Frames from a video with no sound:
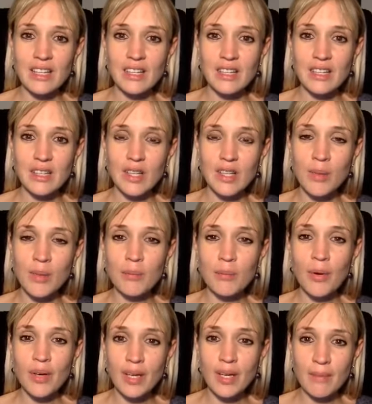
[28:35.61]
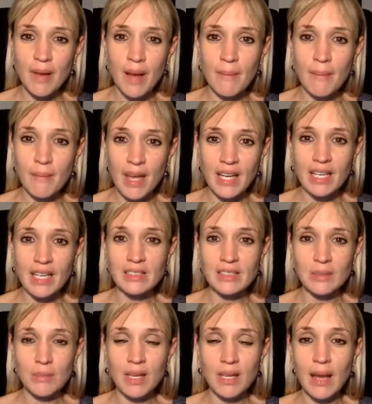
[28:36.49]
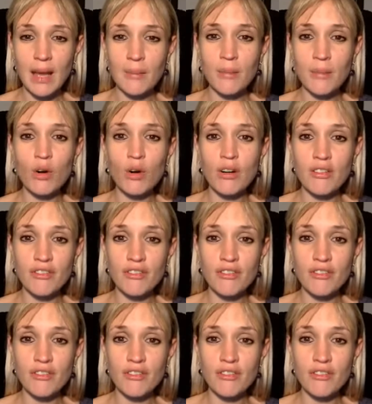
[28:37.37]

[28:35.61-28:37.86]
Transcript: the human body-mind mechanism became more